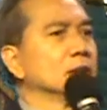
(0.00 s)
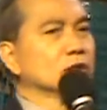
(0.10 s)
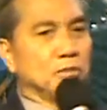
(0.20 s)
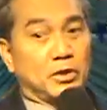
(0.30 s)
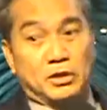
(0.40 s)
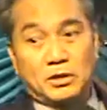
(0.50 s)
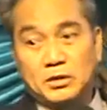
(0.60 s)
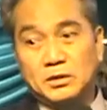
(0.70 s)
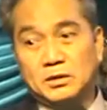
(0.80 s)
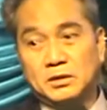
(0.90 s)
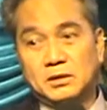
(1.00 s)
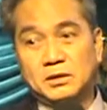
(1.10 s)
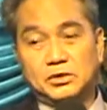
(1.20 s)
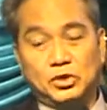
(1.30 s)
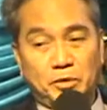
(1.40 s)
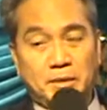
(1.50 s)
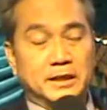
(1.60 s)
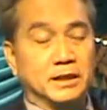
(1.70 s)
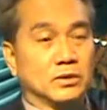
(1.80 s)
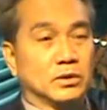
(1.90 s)
Tomorrow, you
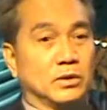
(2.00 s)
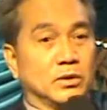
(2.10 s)
remind the Lord,